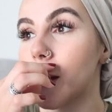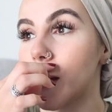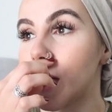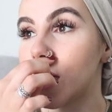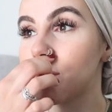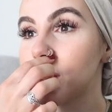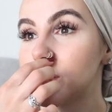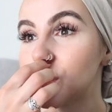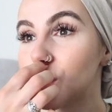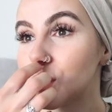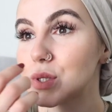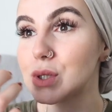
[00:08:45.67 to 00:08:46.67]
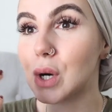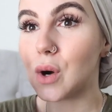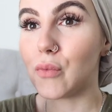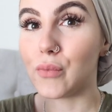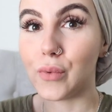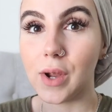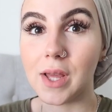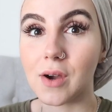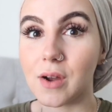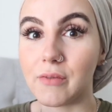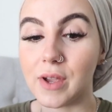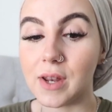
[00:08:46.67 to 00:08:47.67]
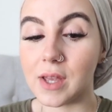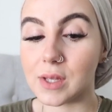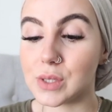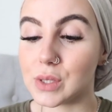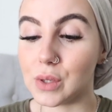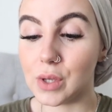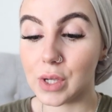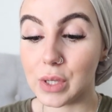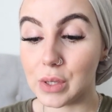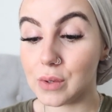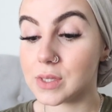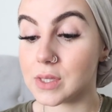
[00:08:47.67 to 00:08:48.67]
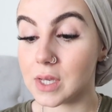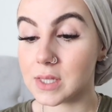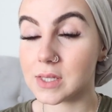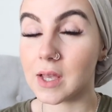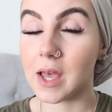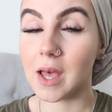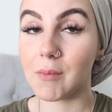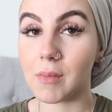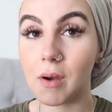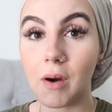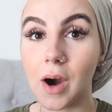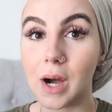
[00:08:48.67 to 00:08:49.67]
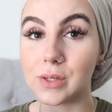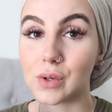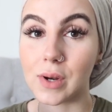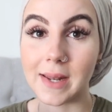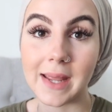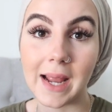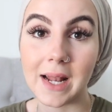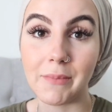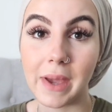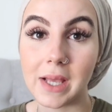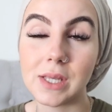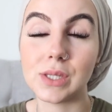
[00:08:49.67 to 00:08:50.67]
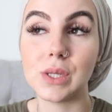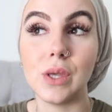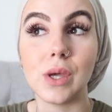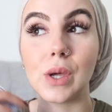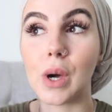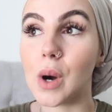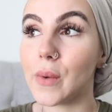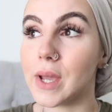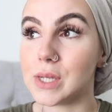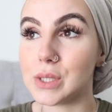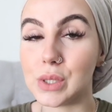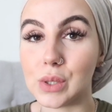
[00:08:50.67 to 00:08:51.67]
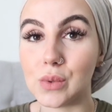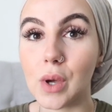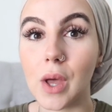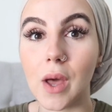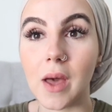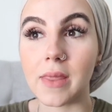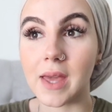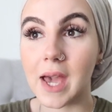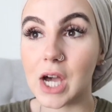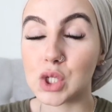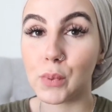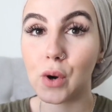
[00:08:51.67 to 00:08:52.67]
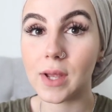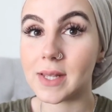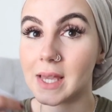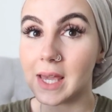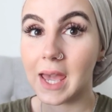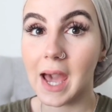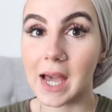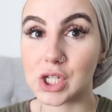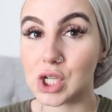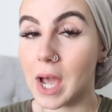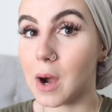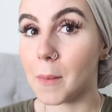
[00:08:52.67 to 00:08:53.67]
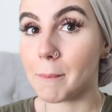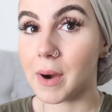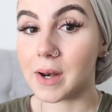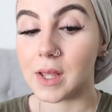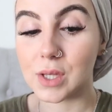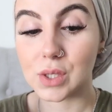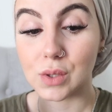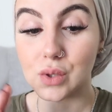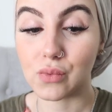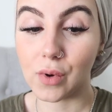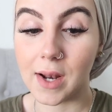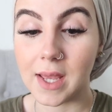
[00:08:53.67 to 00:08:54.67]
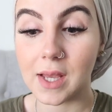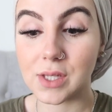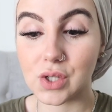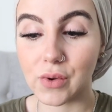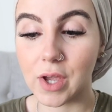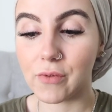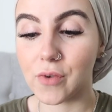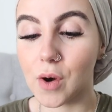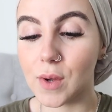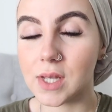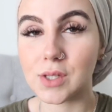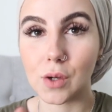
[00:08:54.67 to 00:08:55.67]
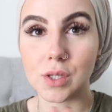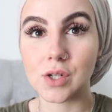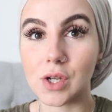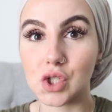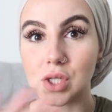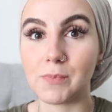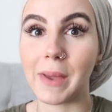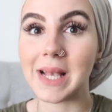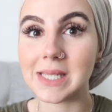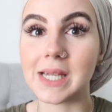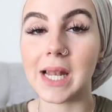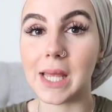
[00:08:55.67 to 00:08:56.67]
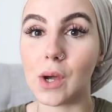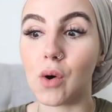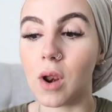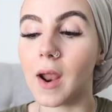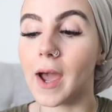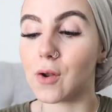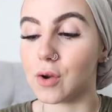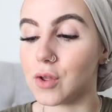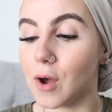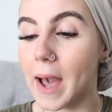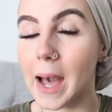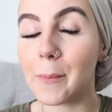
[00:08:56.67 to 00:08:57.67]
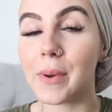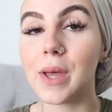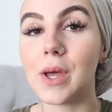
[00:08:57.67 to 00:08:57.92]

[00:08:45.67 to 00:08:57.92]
Um, it's also really convenient so you can use this um, card on a daily basis so you can go into the cash point and cash out money so it's really straightforward so it's not just basically online on your app